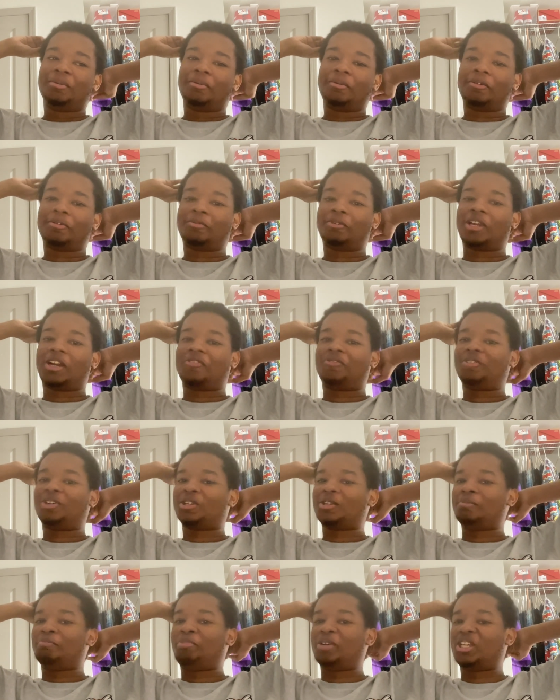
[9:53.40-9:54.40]
We've got
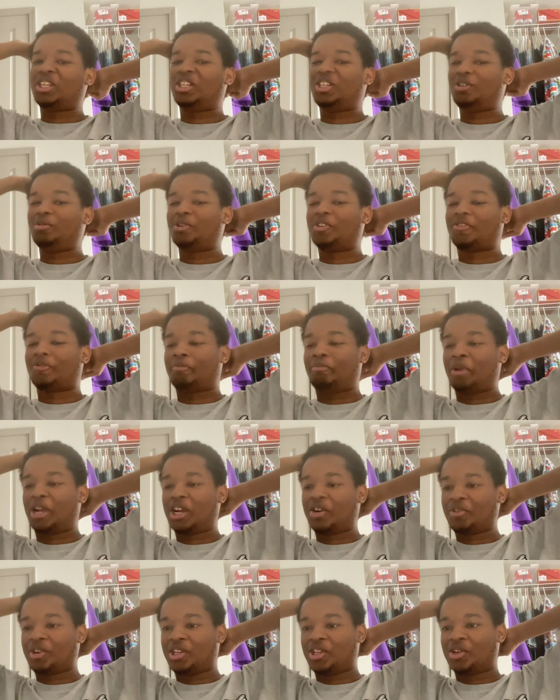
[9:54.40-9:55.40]
fucking Behemoth
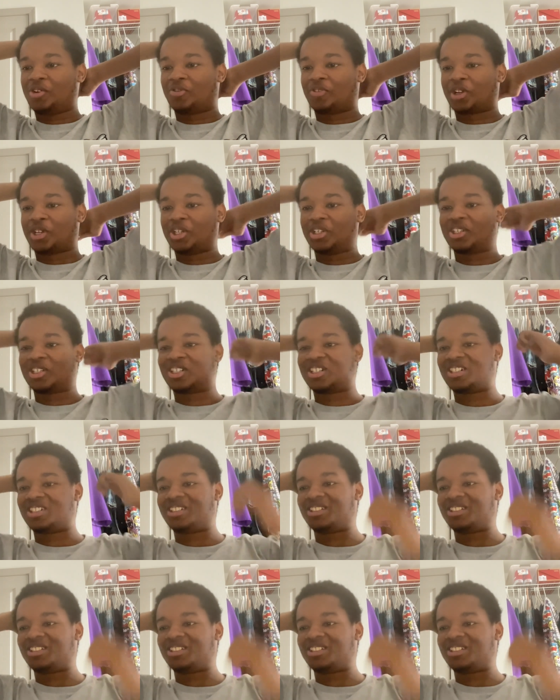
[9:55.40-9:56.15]
Barry over here.